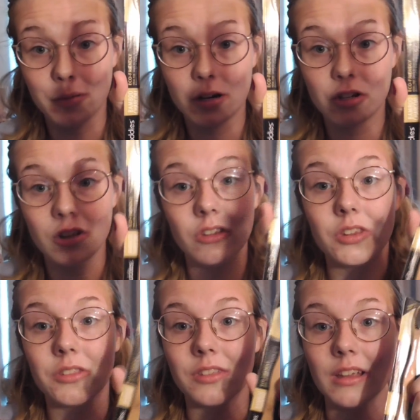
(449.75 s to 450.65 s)

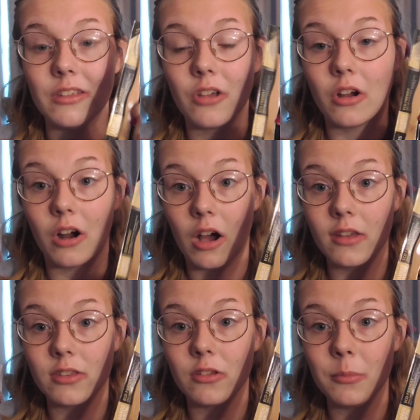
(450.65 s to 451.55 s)
brushes, these are
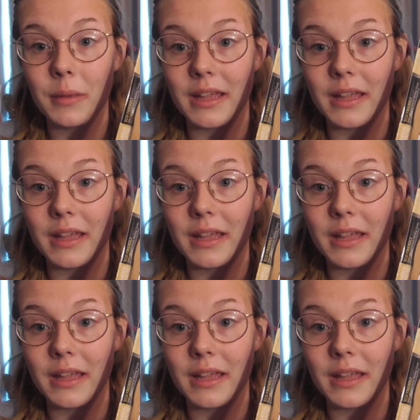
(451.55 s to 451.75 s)
awesome.